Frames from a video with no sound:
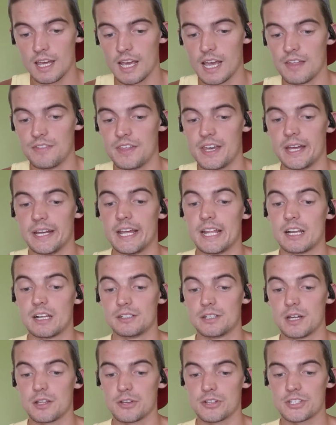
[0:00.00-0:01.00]
And then in
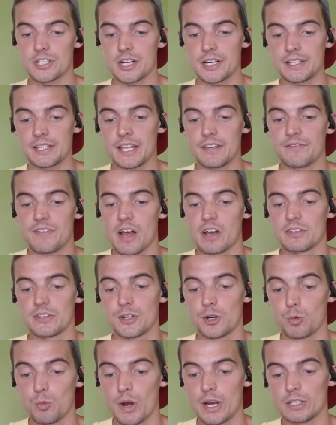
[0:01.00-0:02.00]
another study, they found
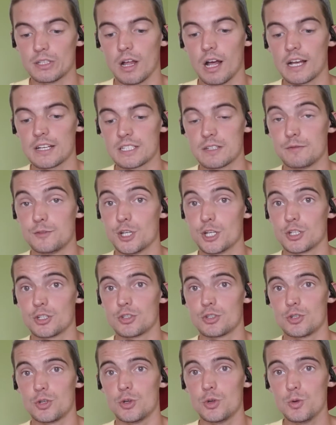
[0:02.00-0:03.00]
that a weight loss of
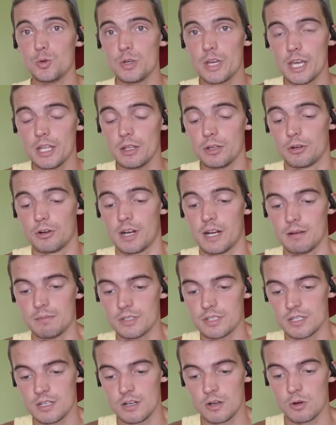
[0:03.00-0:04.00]
just 2
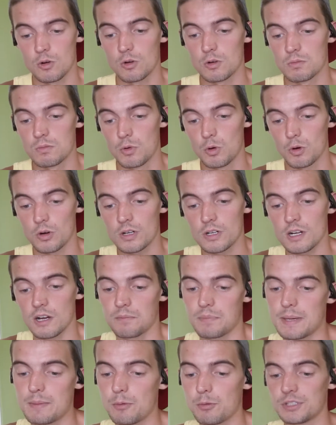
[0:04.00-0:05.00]
kilograms or more
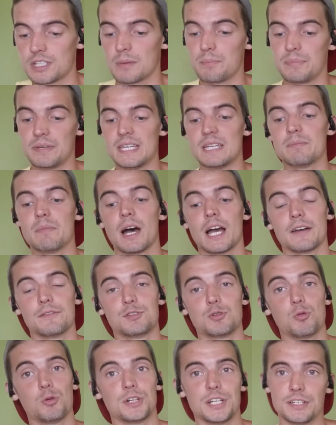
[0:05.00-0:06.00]
of people with a BMI
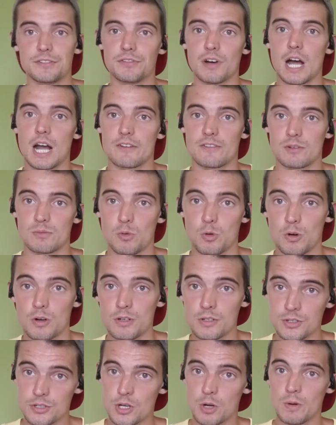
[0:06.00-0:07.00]
of 25 or
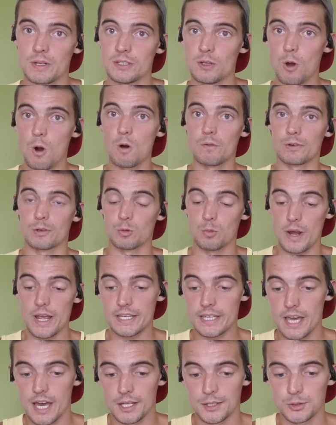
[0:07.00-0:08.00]
more, so in the
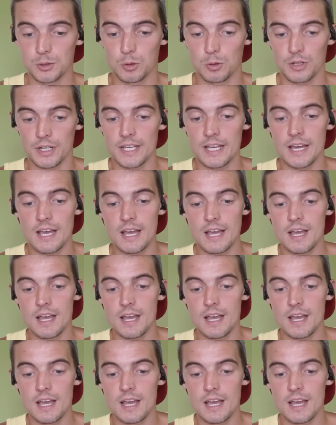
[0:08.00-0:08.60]
overweight category,